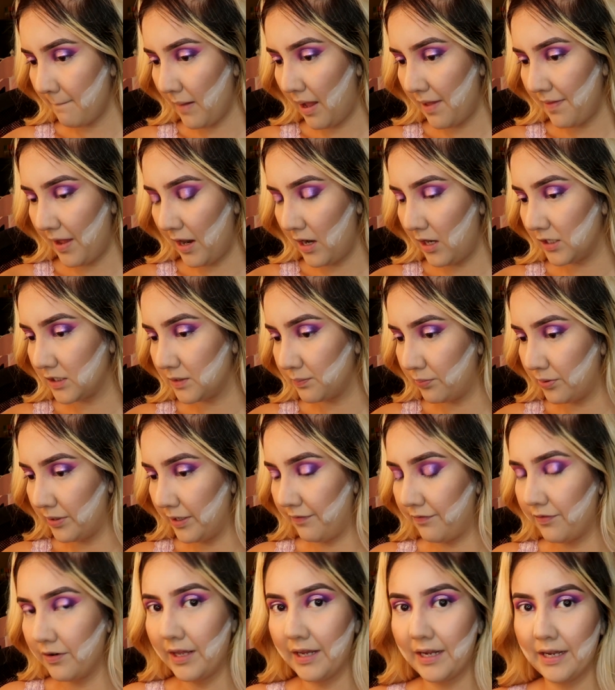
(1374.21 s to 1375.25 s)
That looks pretty
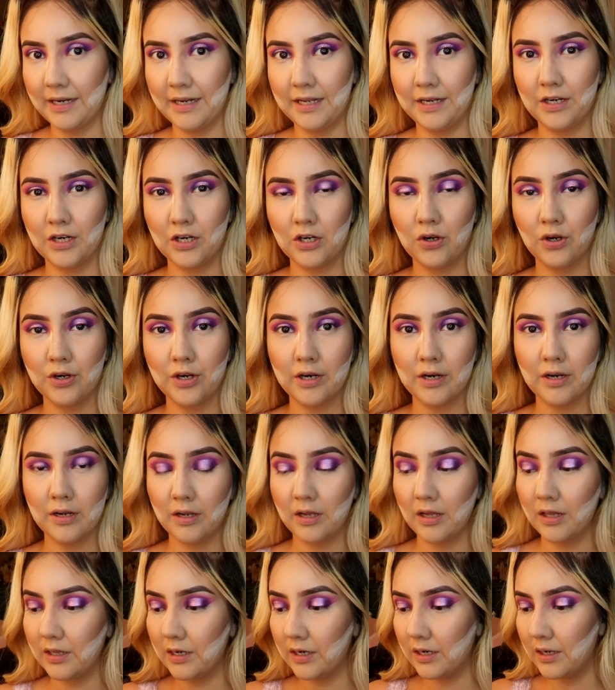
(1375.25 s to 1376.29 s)
for like an inner corner
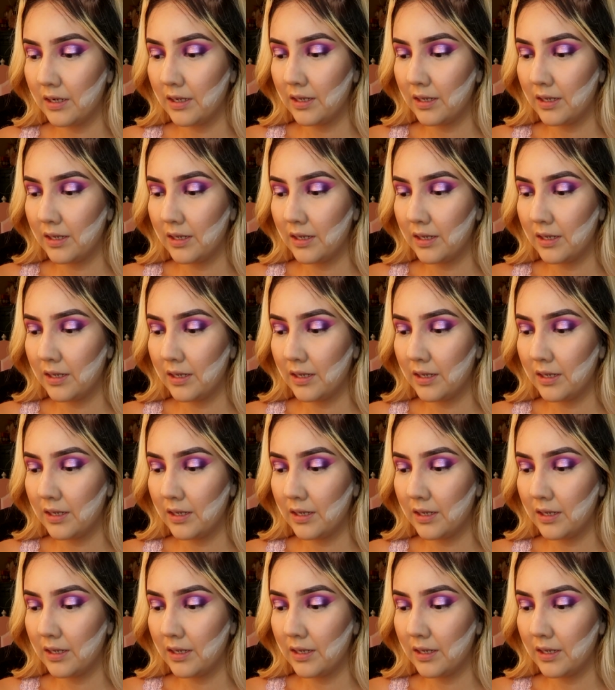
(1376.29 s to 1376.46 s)
color.